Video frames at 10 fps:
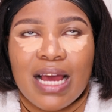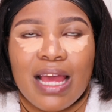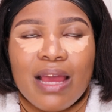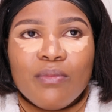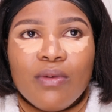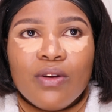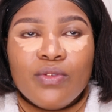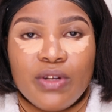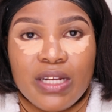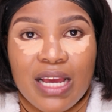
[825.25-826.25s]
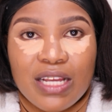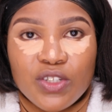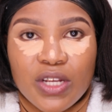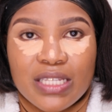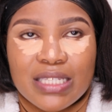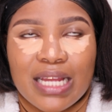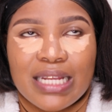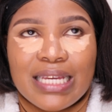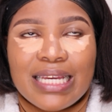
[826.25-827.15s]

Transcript: I am really enjoying studying.